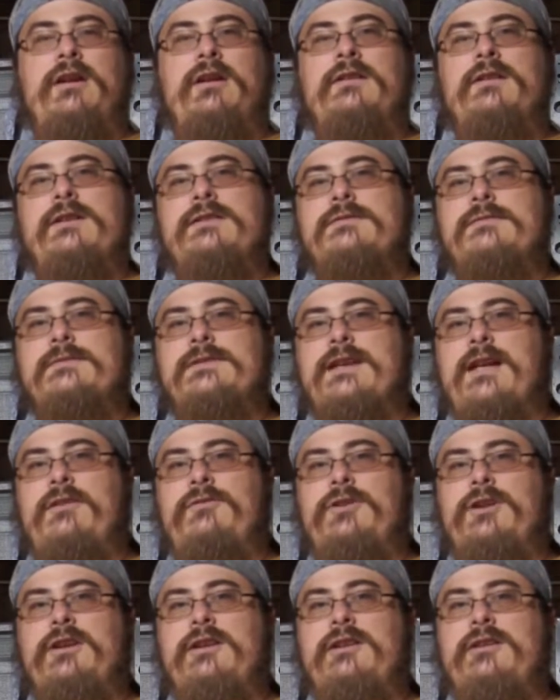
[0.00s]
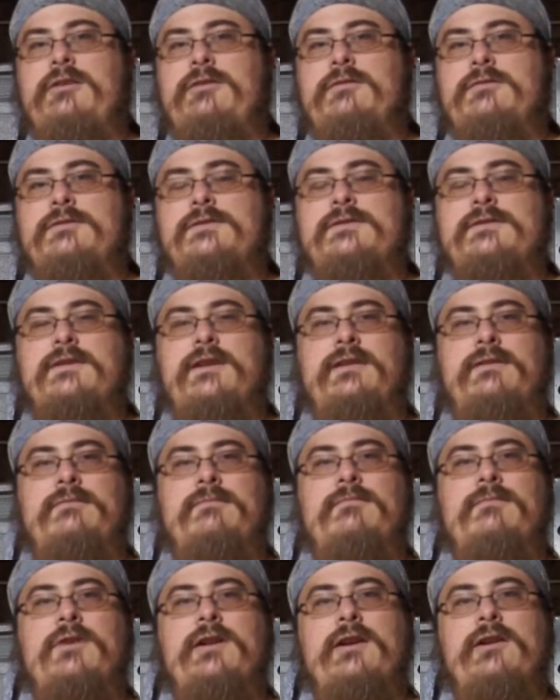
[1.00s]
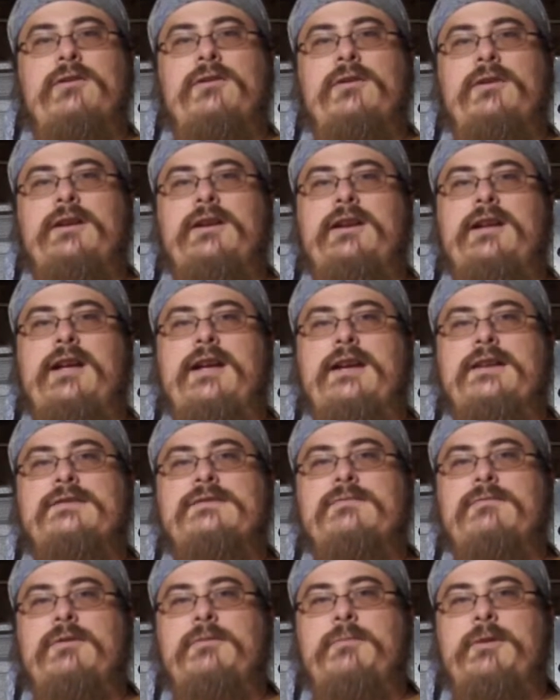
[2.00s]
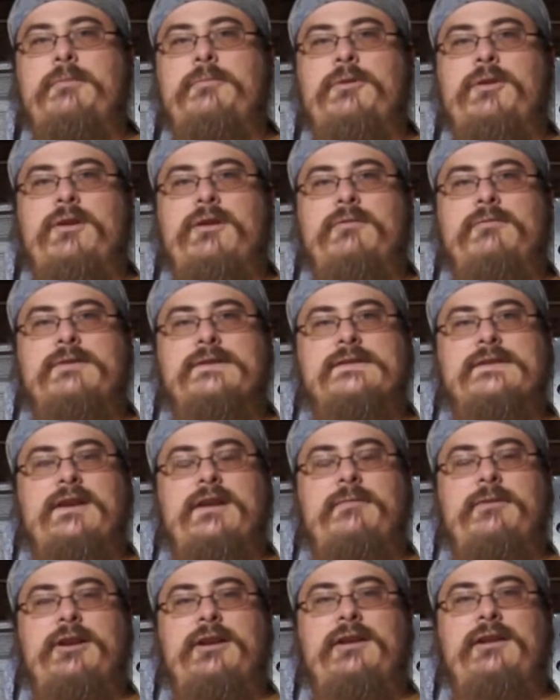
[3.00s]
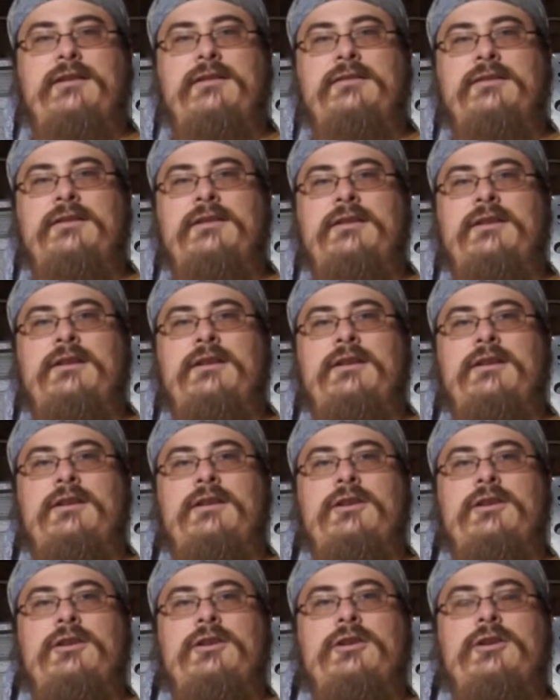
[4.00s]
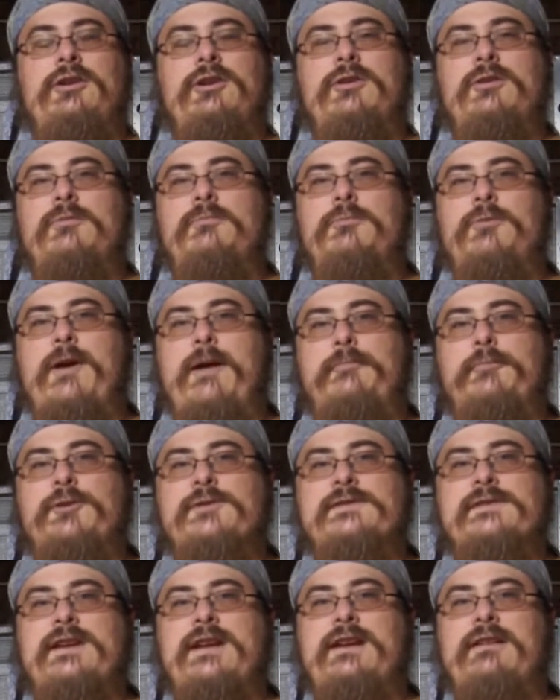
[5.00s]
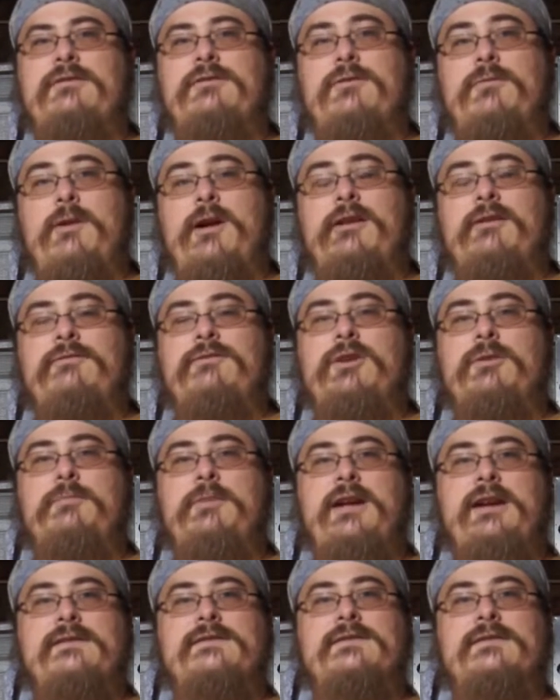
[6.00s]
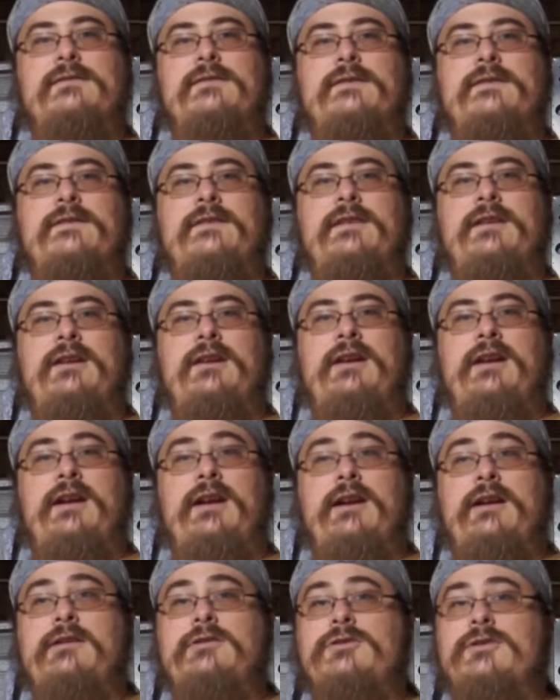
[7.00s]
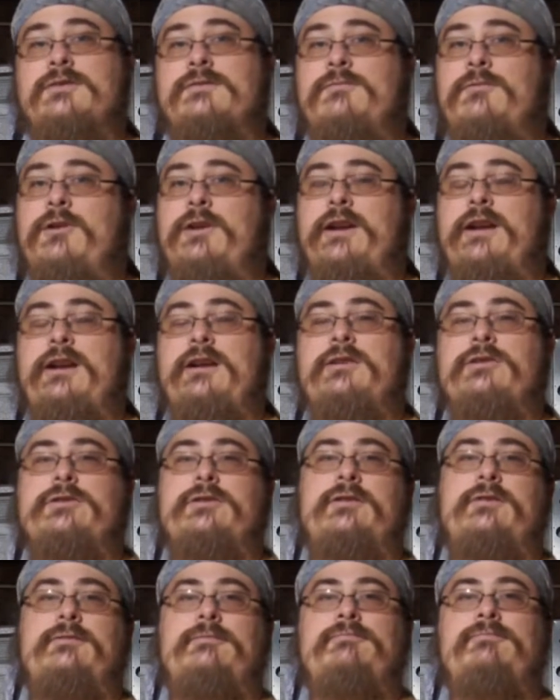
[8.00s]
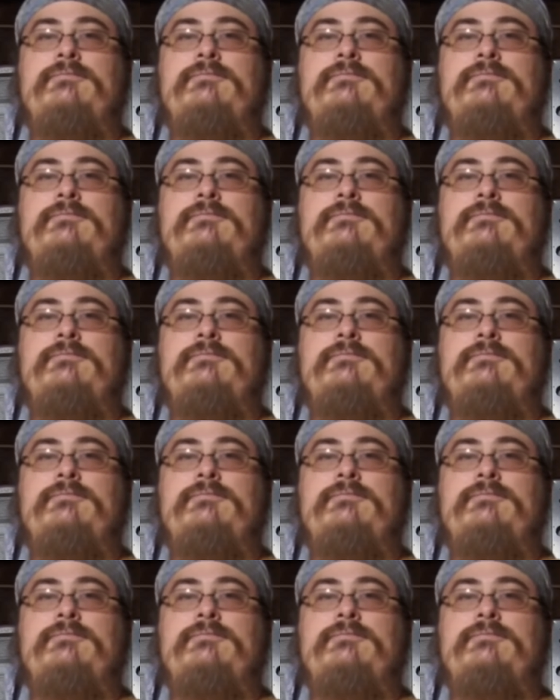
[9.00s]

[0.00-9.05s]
This was heavily used in the early days when memory was limited. You could represent quite a few pixels in just one integer.